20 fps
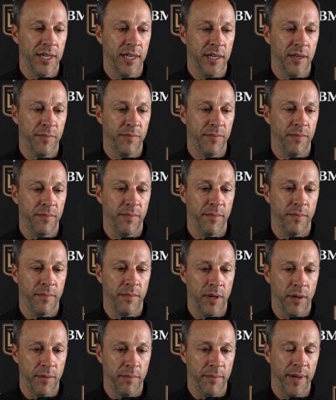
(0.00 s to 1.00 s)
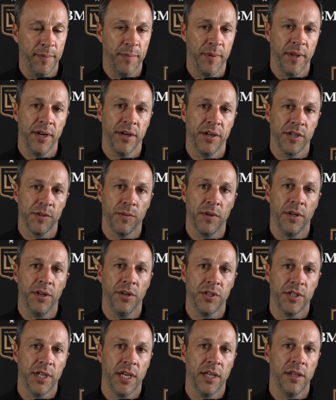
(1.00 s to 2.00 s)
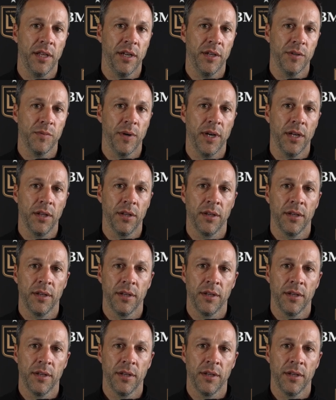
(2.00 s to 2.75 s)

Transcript: Um, my players will understand that as well,